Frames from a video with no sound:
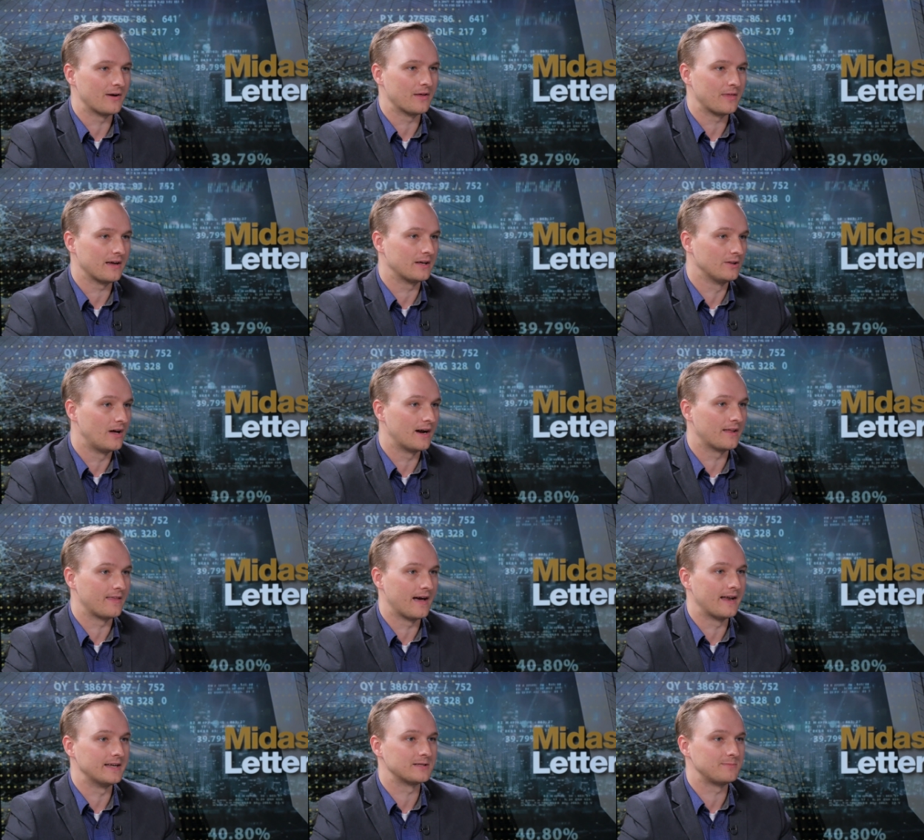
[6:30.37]
And I think a lot of
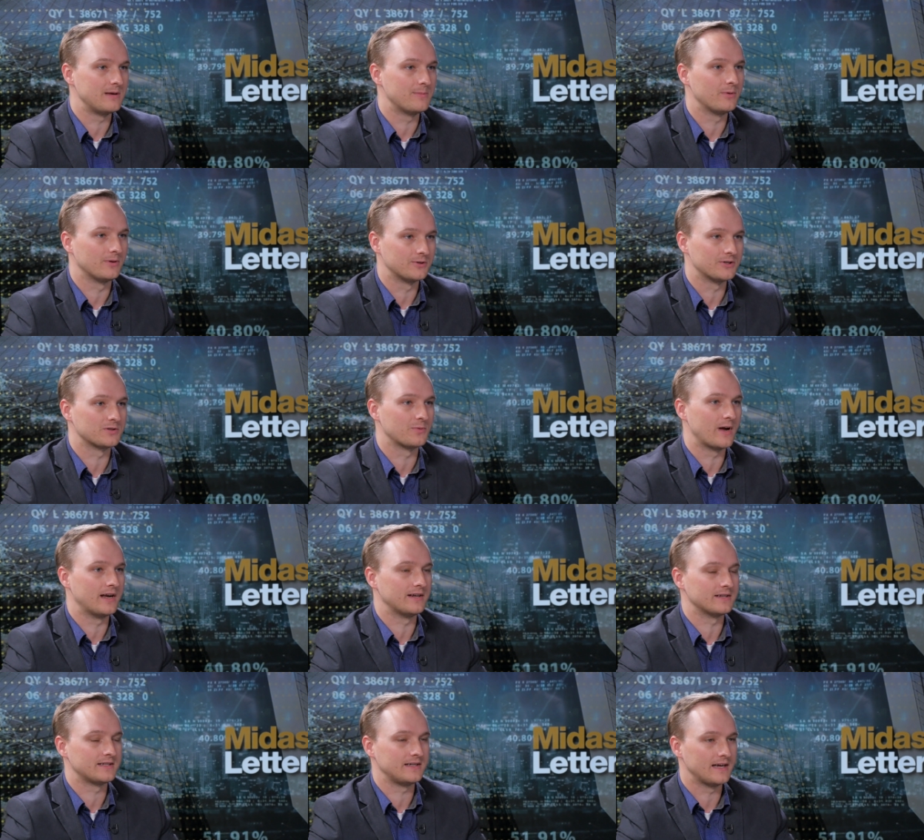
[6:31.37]
that is people are just
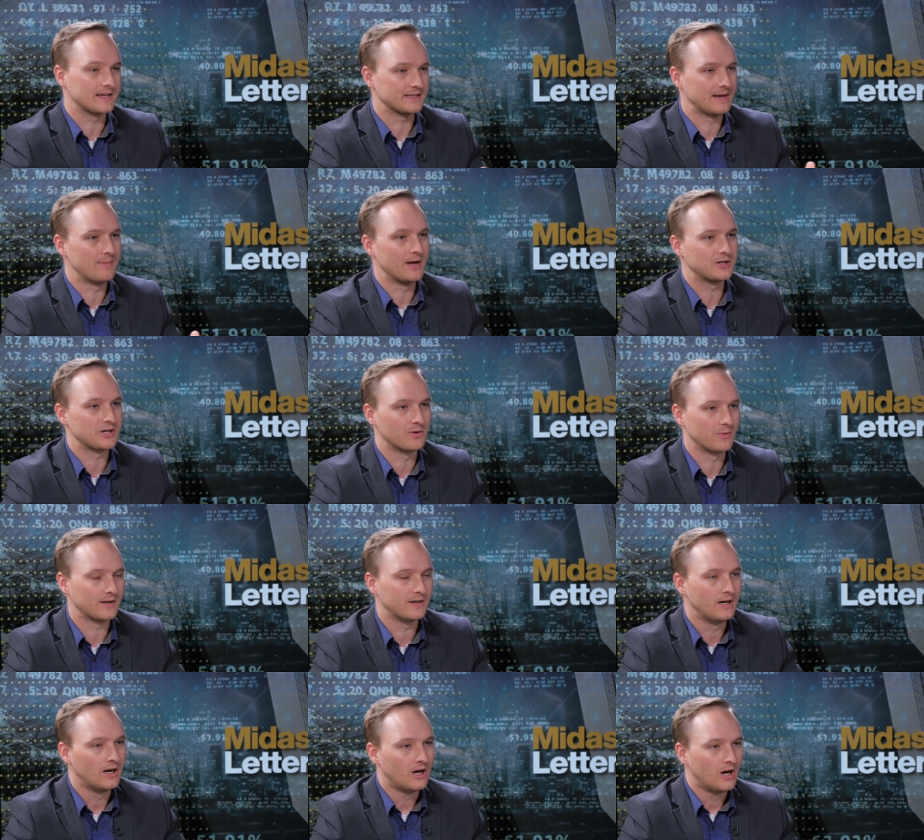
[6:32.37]
waiting to see, as I mentioned,
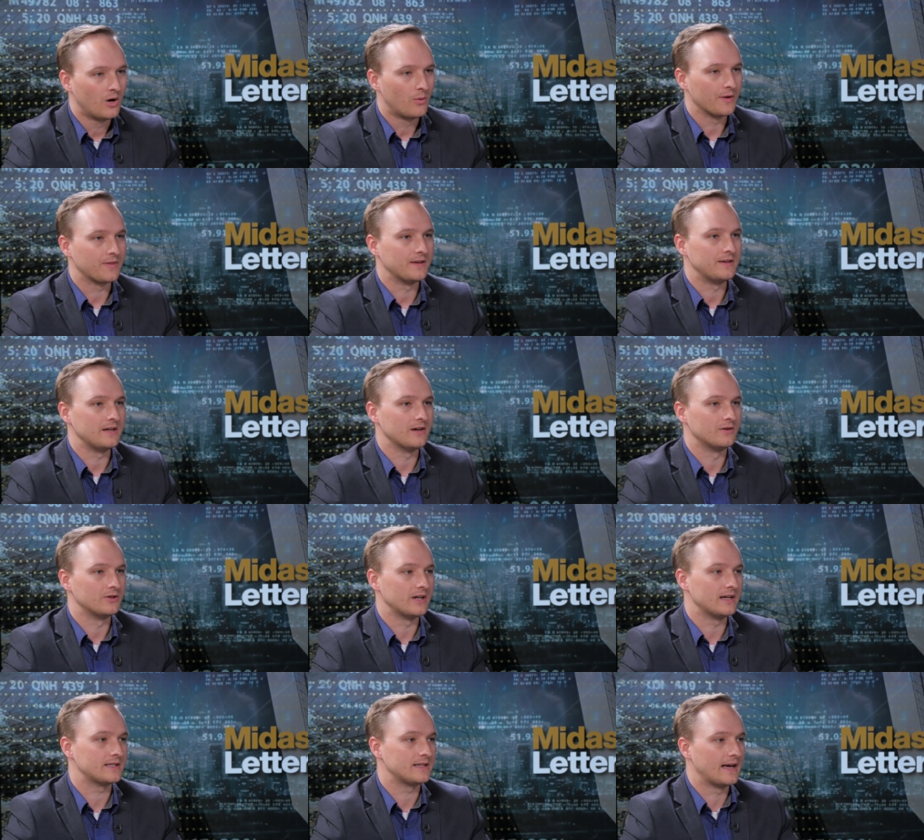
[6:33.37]
what the
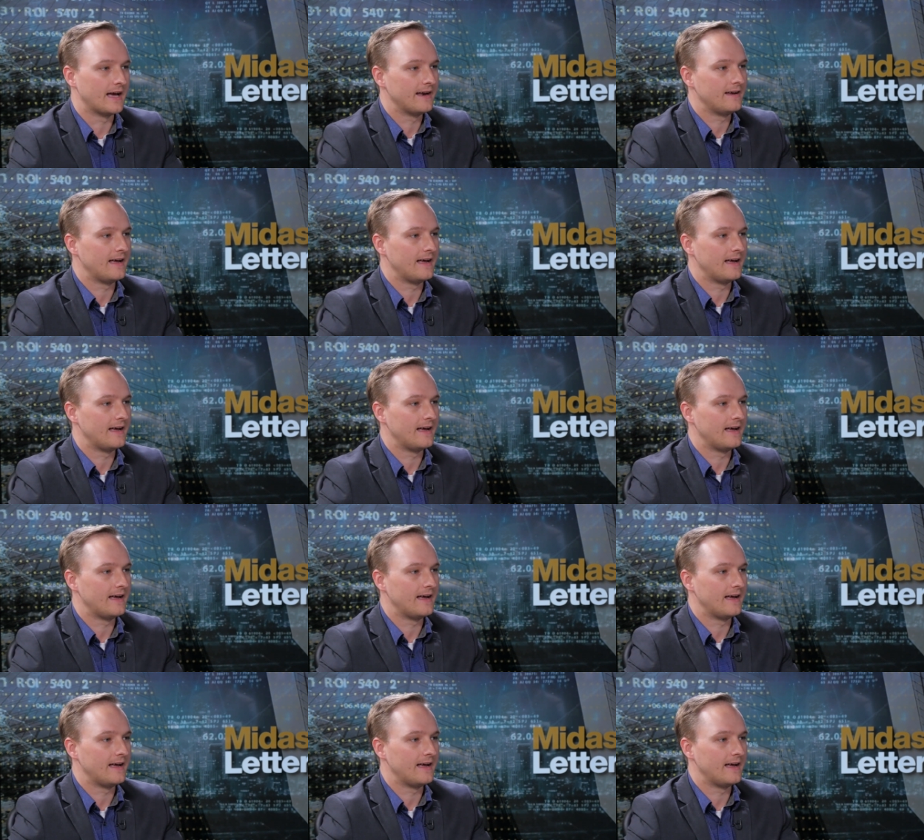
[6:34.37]
DOJ said.